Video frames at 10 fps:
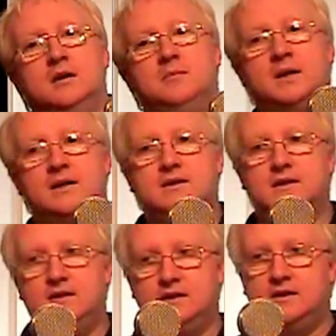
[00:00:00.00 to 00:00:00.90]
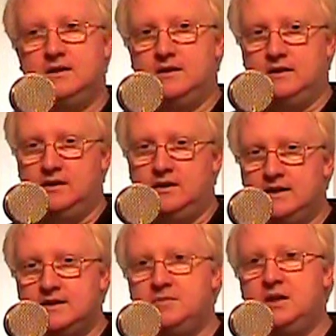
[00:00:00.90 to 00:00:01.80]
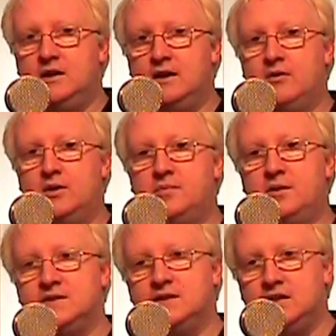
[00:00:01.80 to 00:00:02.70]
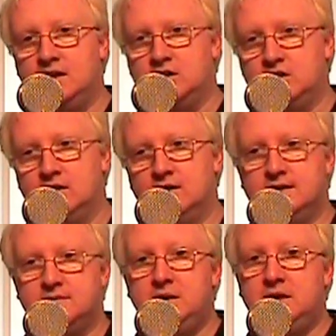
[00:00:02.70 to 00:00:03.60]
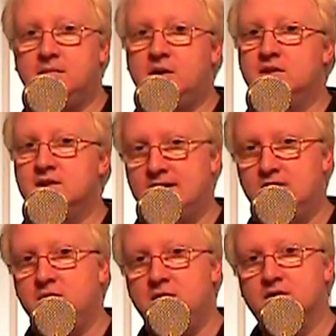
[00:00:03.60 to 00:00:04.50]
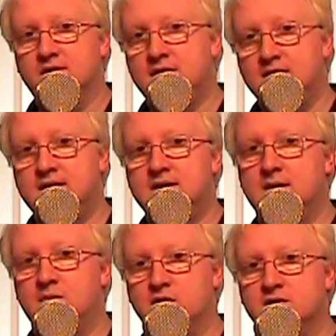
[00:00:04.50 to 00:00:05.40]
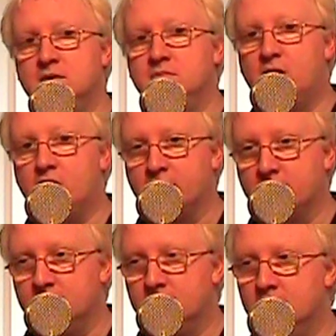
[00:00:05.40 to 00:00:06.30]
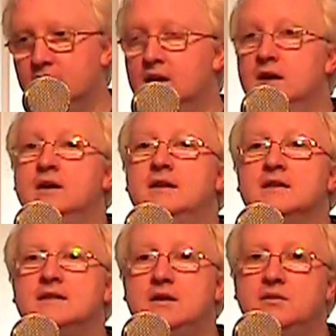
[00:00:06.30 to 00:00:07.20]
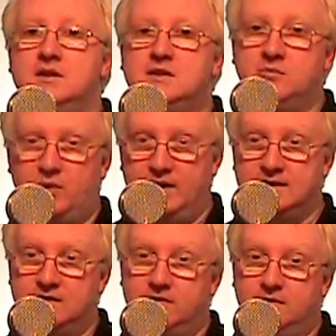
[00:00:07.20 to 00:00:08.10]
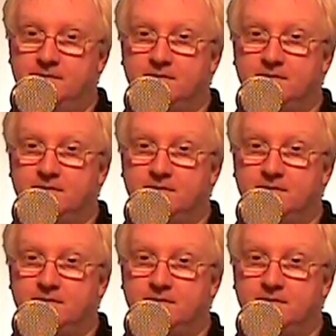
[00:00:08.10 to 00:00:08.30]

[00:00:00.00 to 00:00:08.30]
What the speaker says: But let's begin our presentation. Let's speak about the sound, because this is the most important. The sound is impressive.